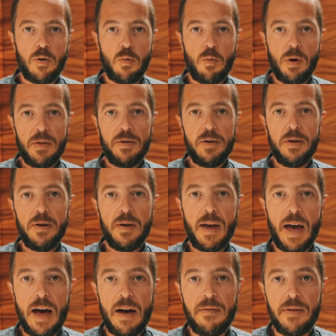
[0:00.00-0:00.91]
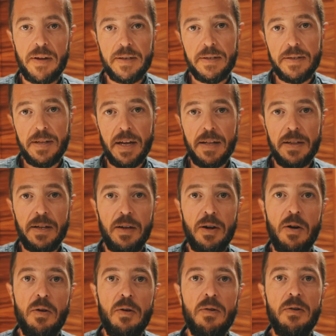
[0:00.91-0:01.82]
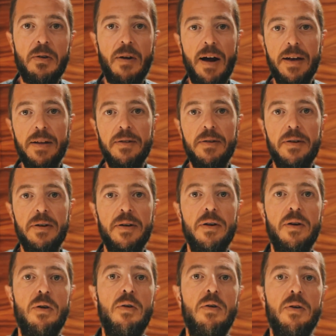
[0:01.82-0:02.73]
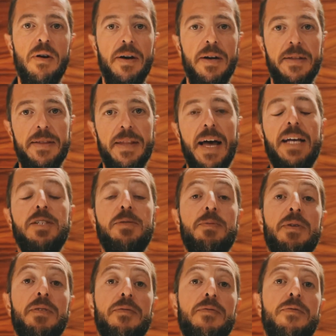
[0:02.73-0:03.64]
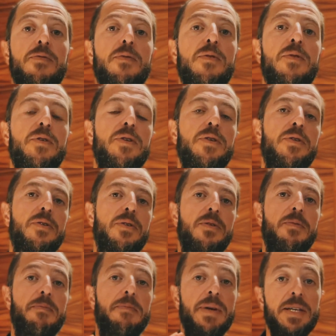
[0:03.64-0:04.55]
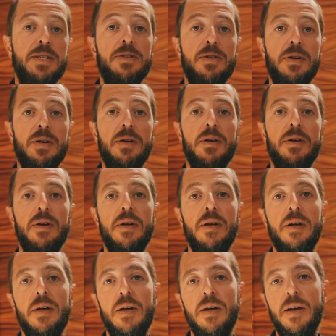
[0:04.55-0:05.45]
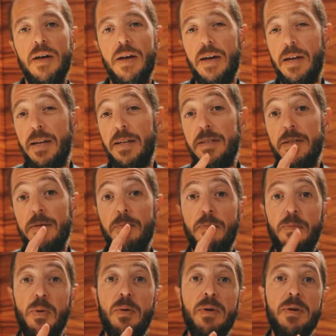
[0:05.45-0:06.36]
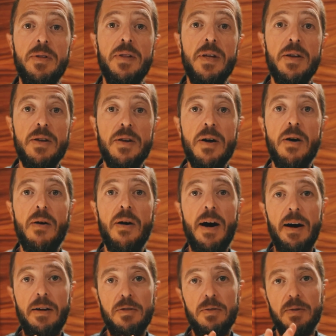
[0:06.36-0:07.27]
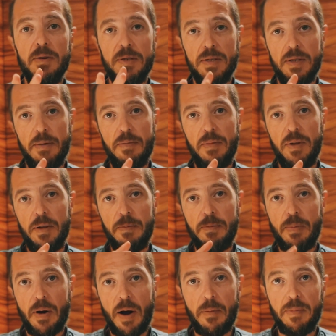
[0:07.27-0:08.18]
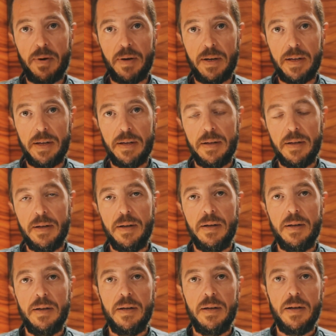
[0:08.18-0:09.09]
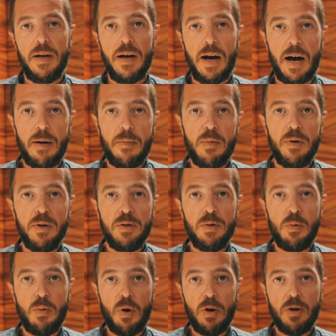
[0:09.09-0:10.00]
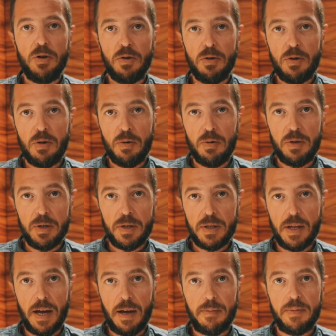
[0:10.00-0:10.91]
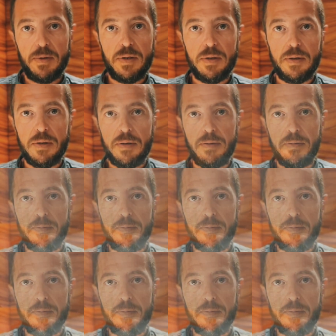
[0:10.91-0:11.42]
Whether you have a standalone grinder or an attachment for your mixer, it is important that you know how to assemble it properly. I'm going to walk you through the steps. The